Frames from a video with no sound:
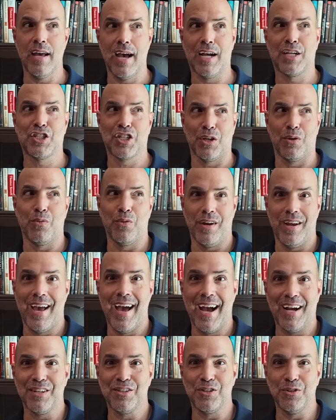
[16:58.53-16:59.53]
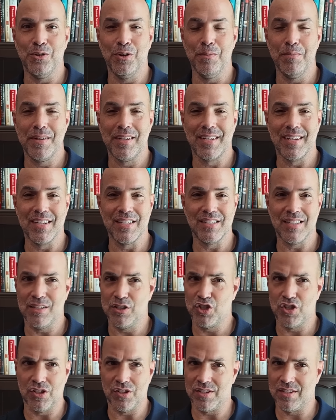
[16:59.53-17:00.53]
actually react to it because it
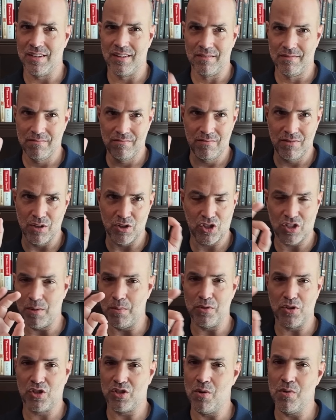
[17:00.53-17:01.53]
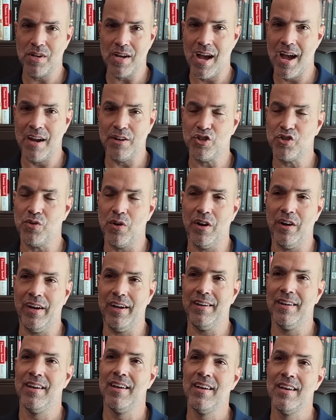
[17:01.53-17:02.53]
just it was so
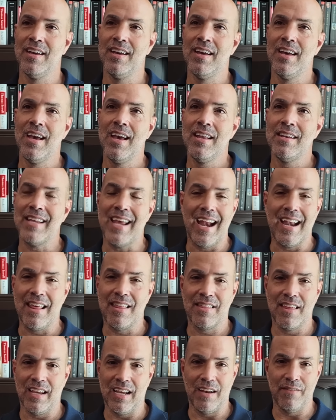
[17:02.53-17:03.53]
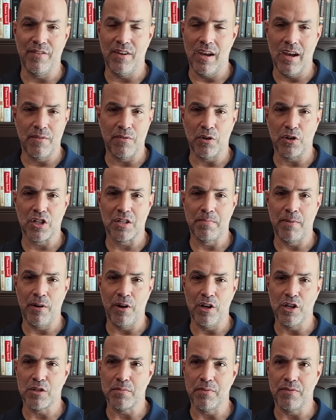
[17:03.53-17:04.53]
contrary to anything I've ever experienced